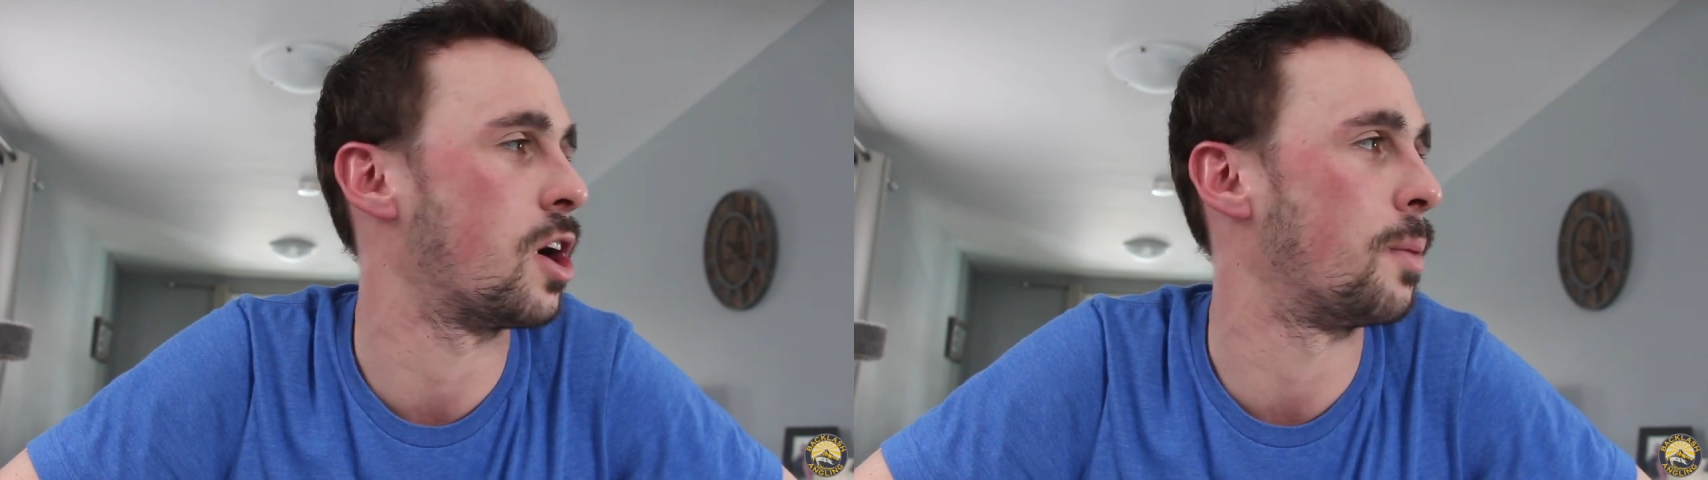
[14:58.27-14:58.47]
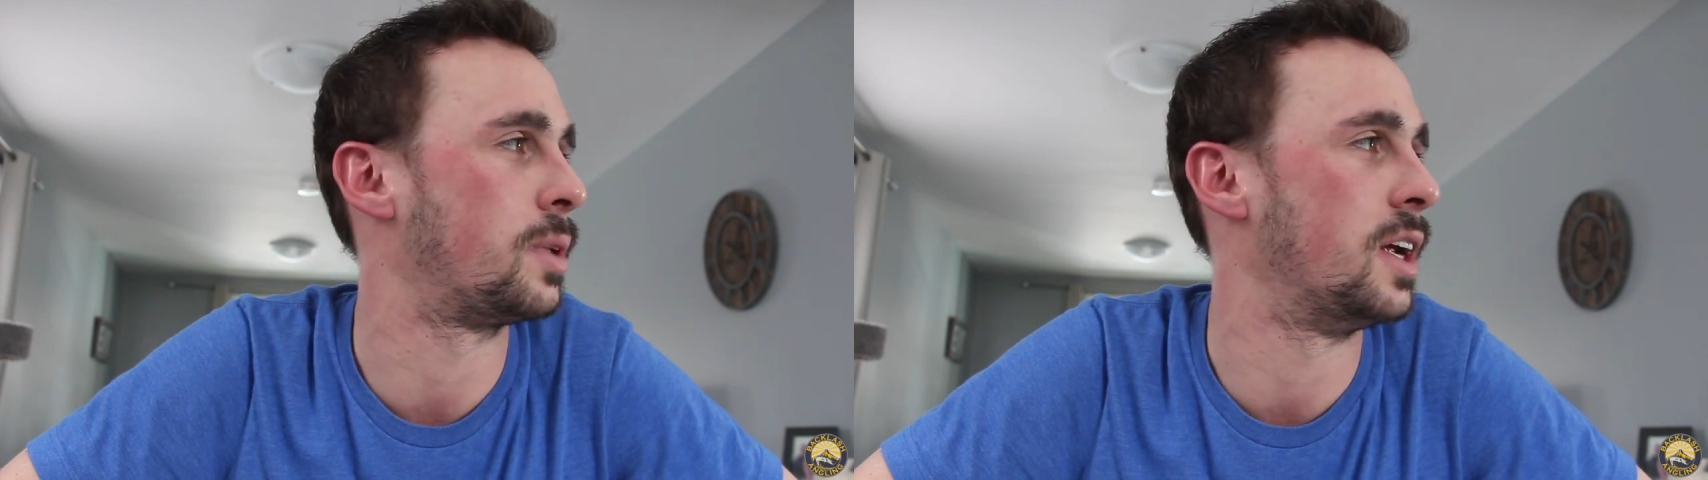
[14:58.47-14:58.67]

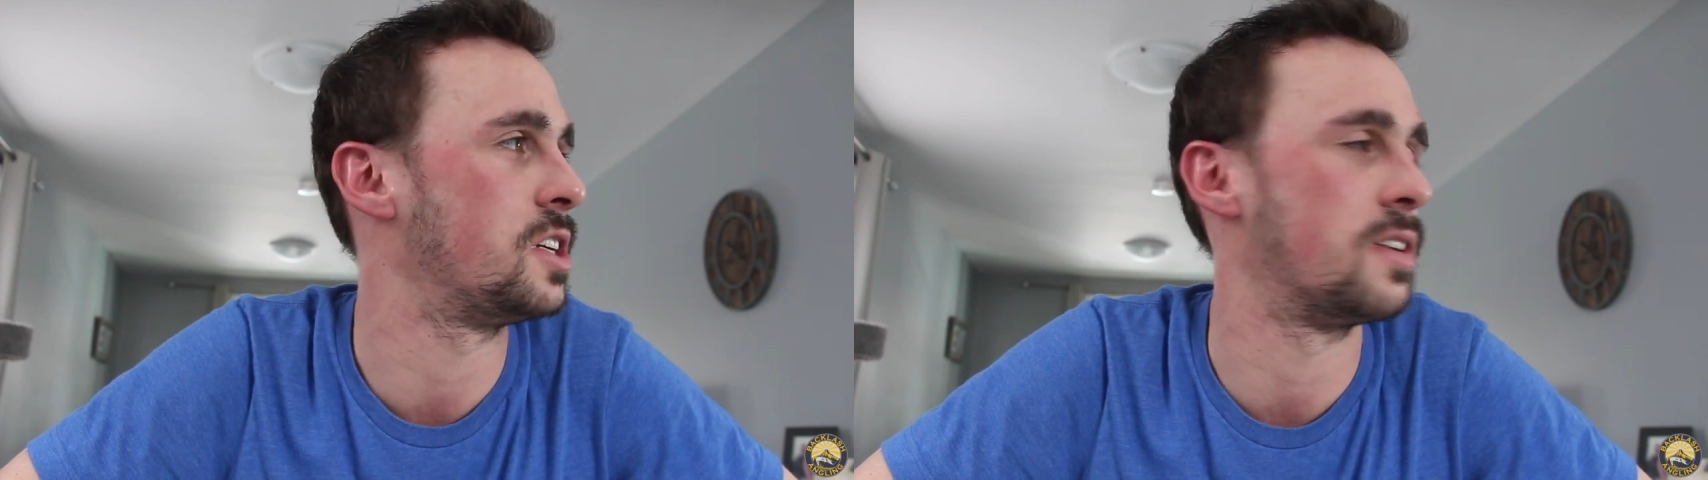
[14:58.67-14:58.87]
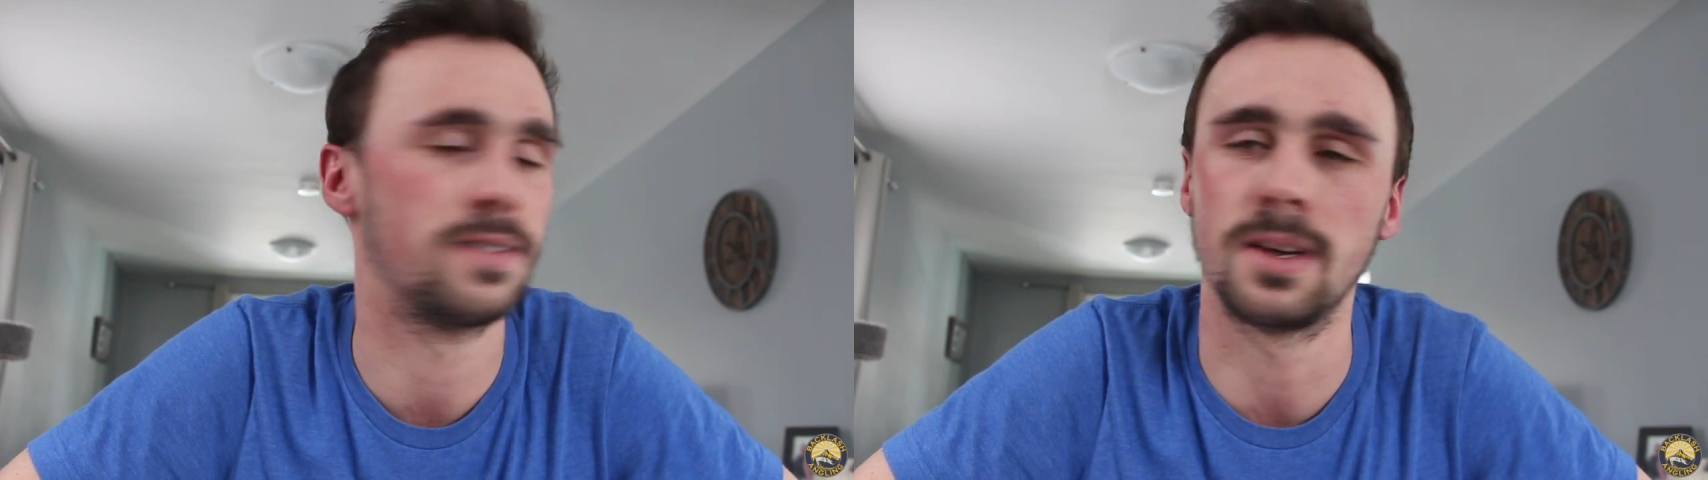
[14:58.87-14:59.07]

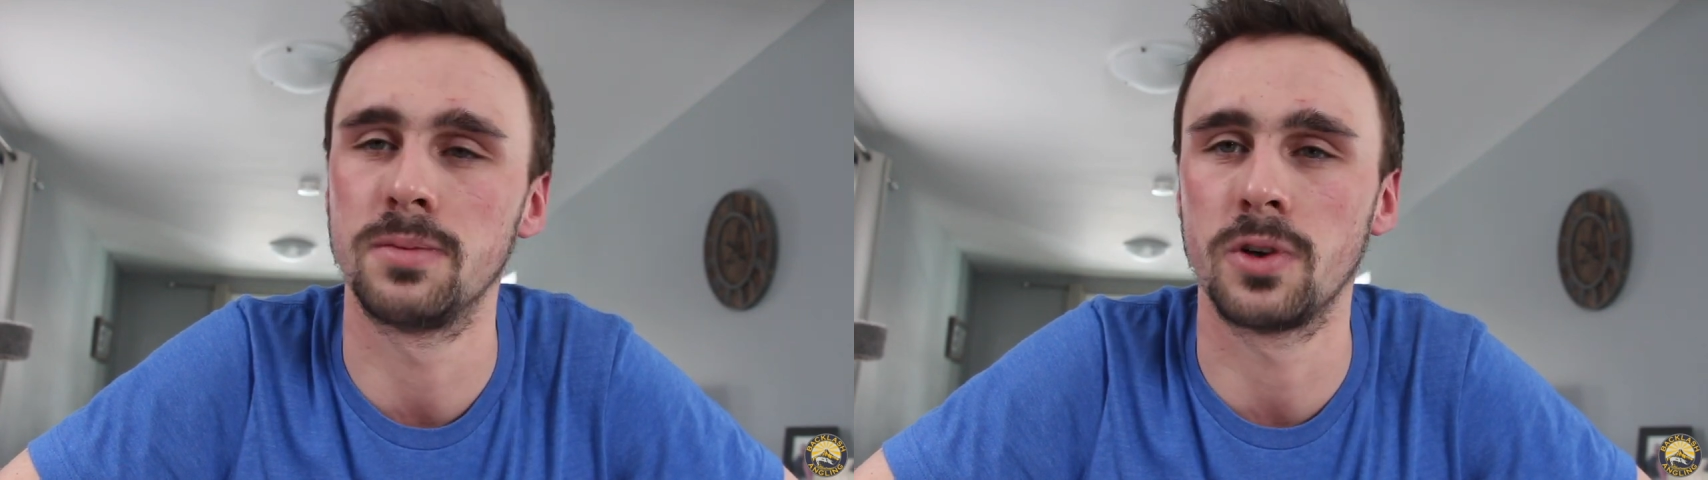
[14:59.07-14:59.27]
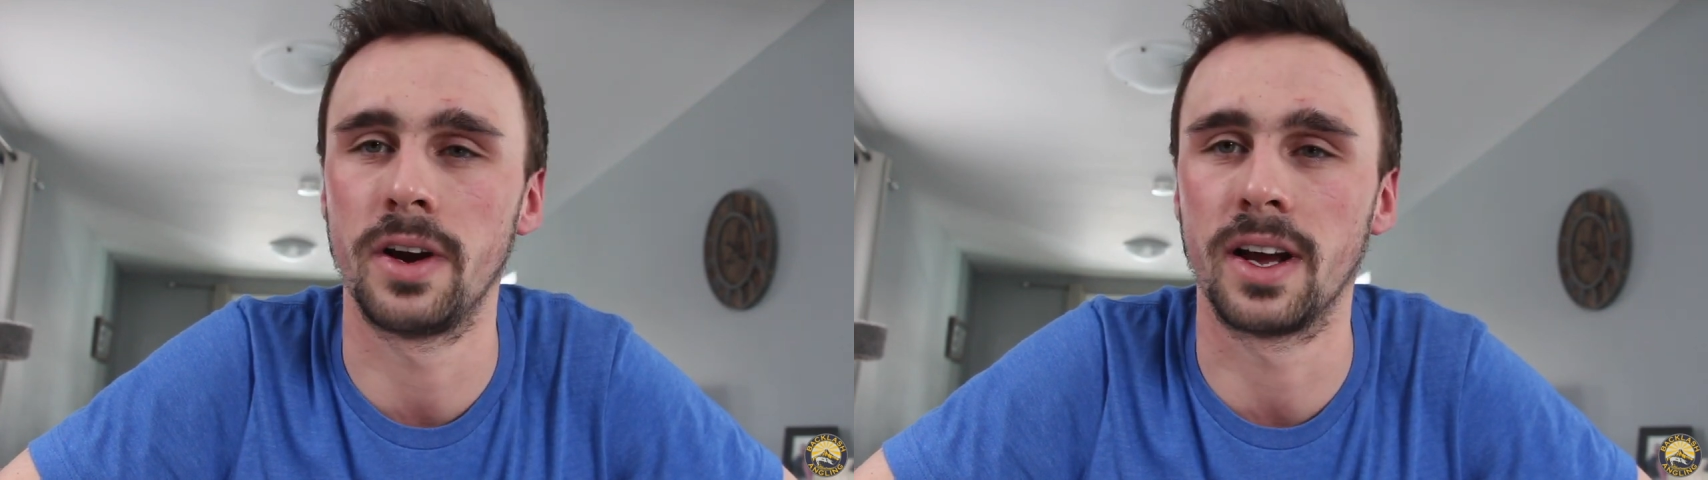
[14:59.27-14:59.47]
competition of some sort.